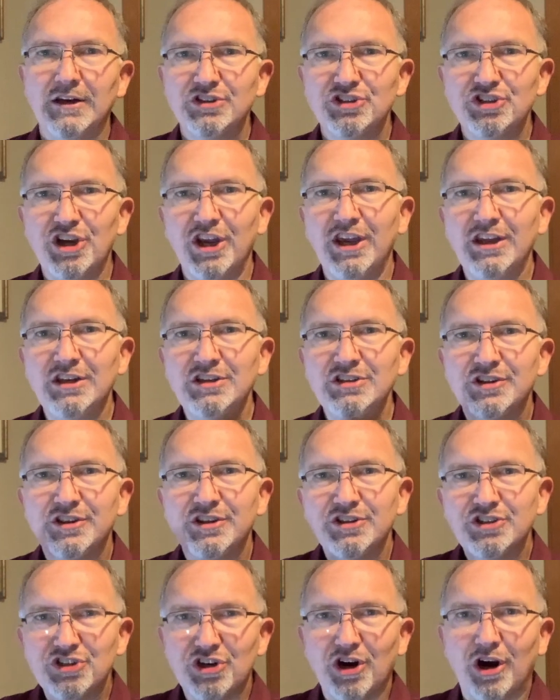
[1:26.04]
change
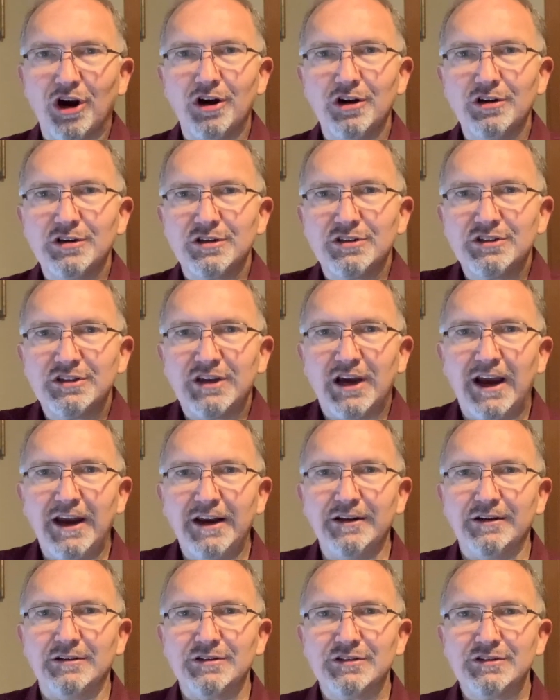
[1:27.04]
the chart
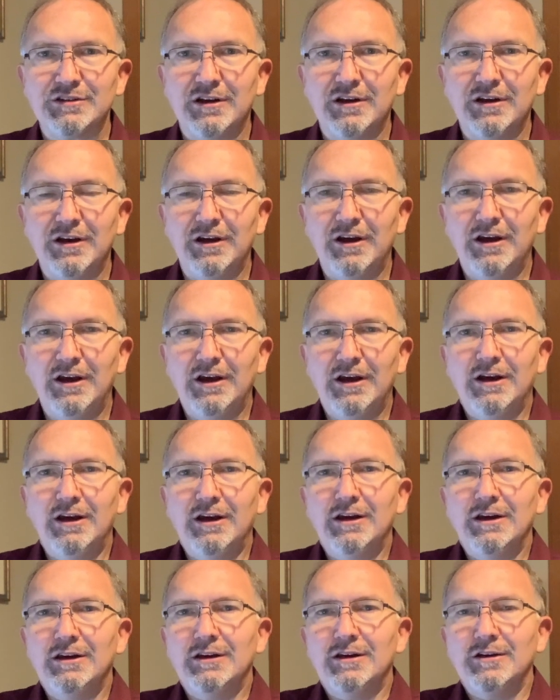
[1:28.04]
titles.
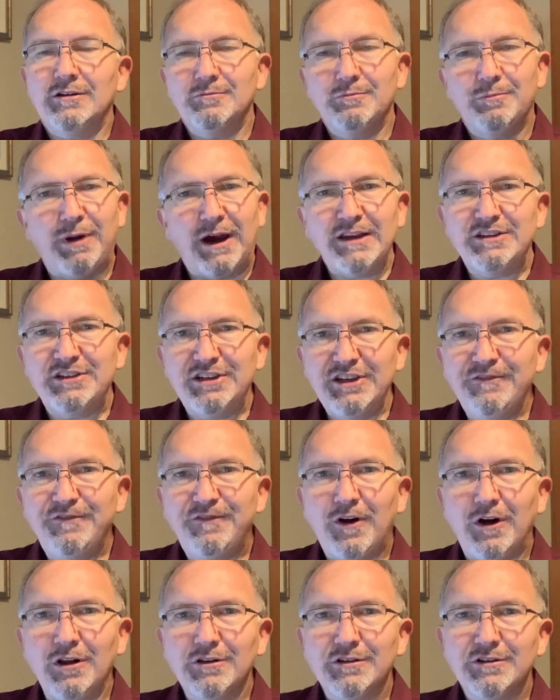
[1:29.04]
By
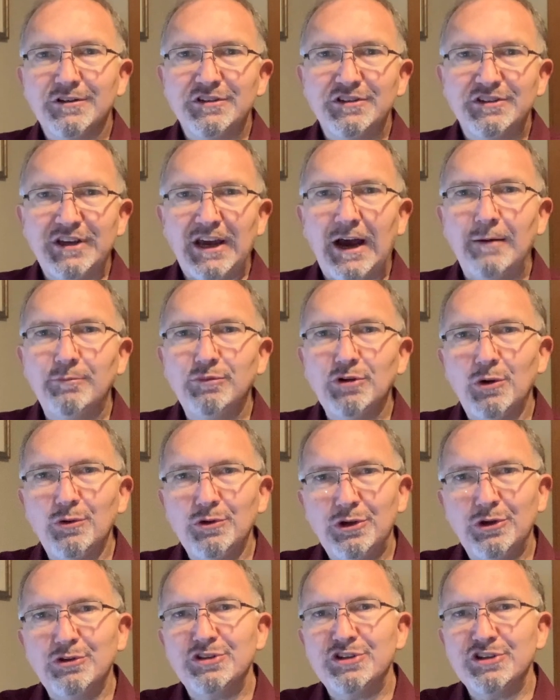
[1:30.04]
default, Tableau
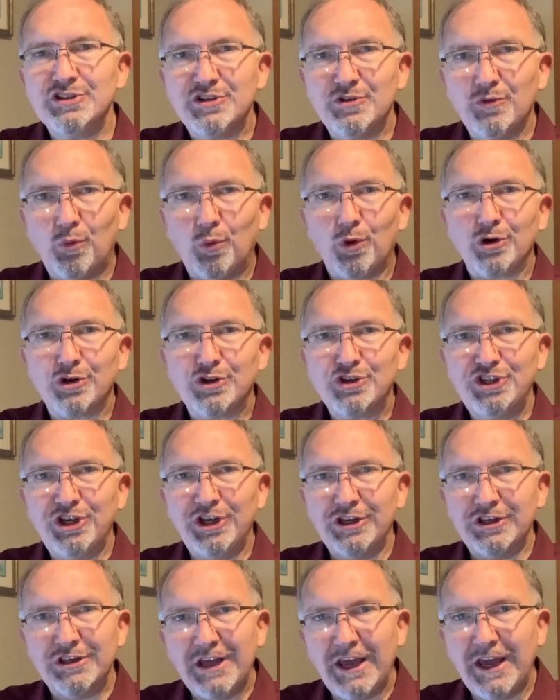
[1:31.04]
uses the
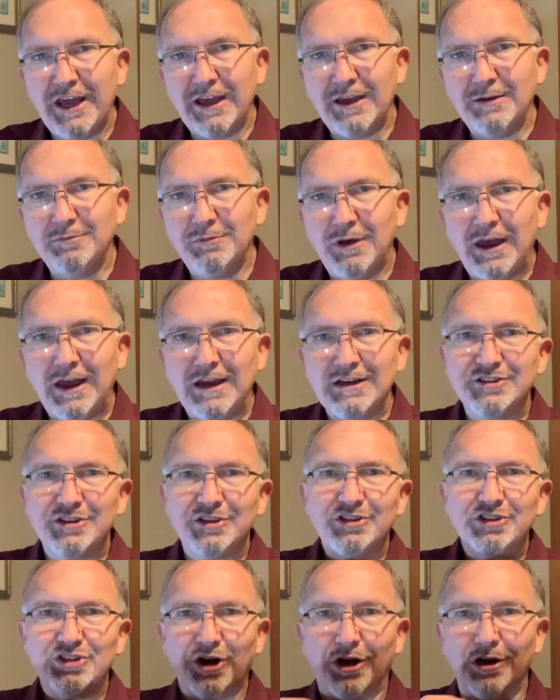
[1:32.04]
worksheet name as the
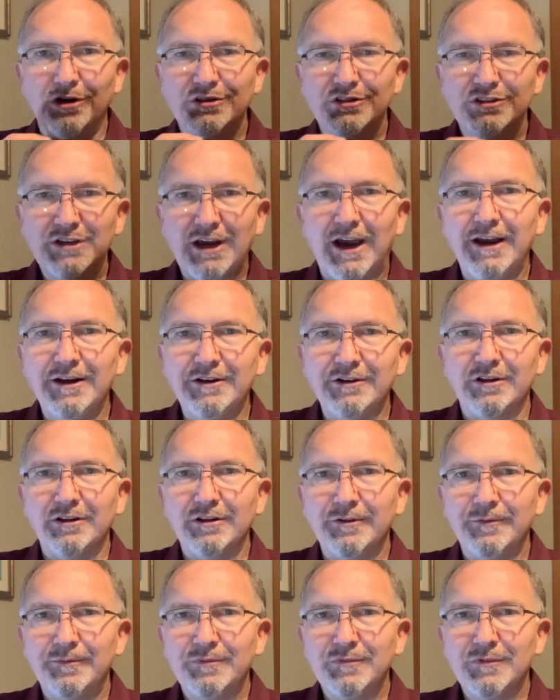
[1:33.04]
chart title.
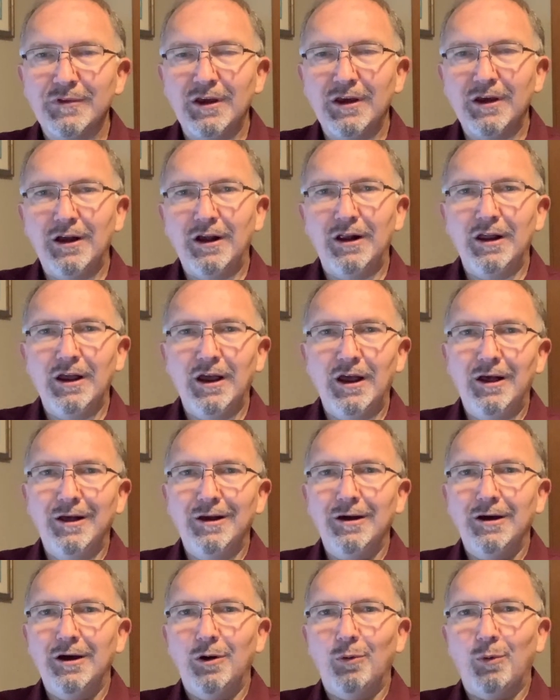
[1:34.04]

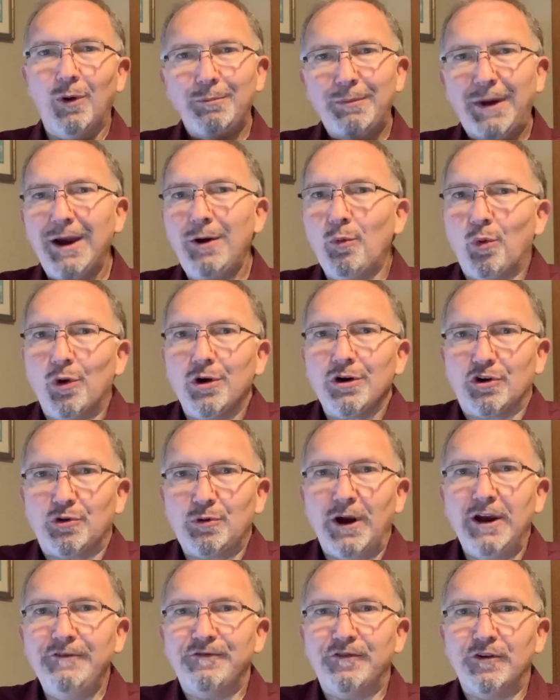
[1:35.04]
What might work
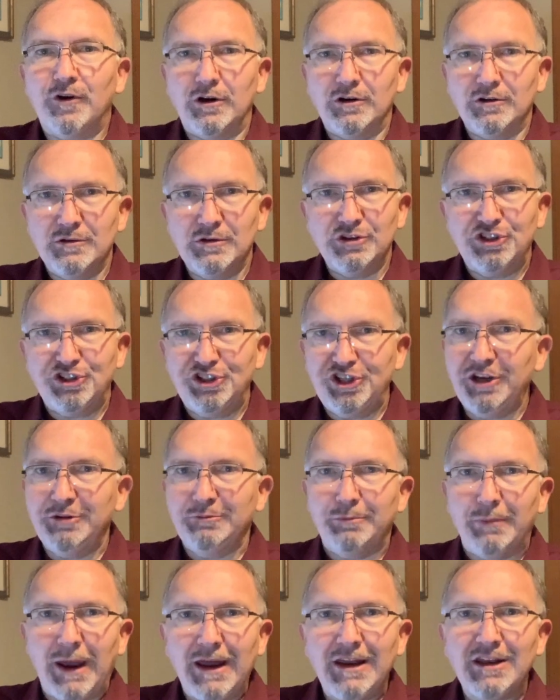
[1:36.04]
great for sheet
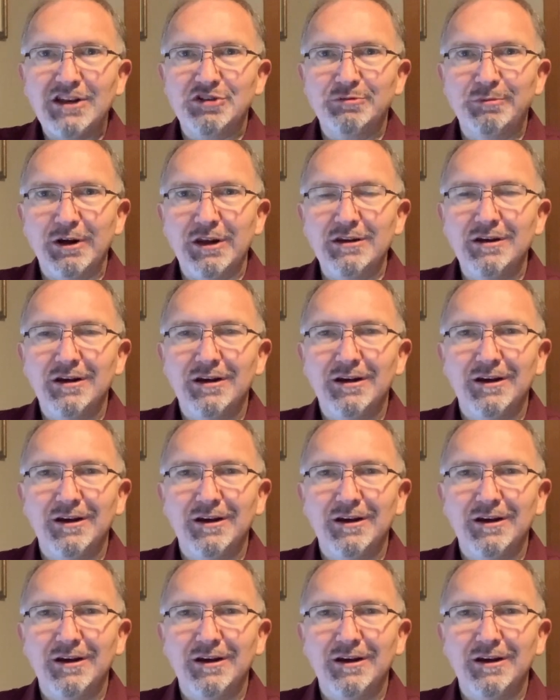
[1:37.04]
management